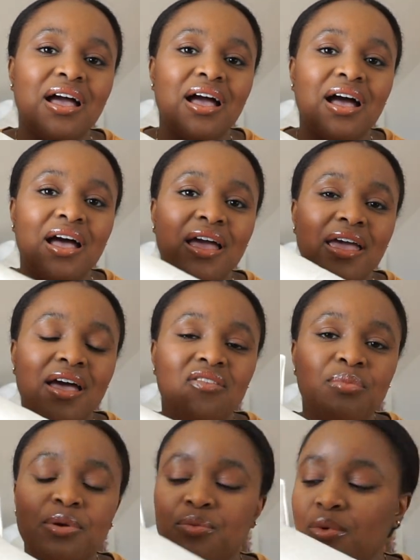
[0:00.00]
I have
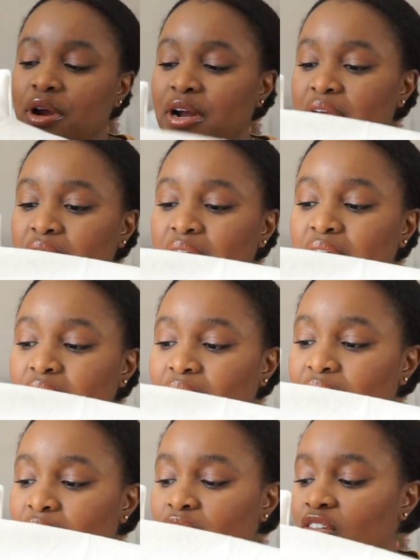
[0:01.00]
been wearing a
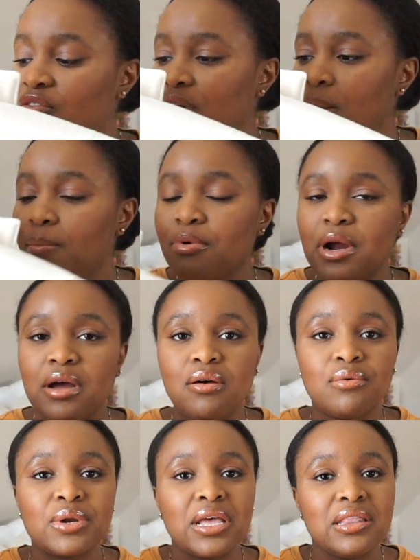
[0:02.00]
lot of
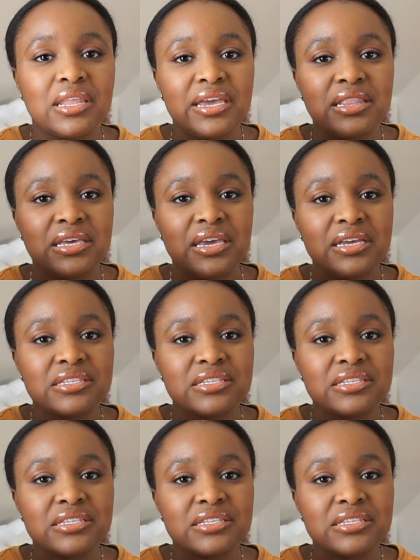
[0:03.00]
brown lately,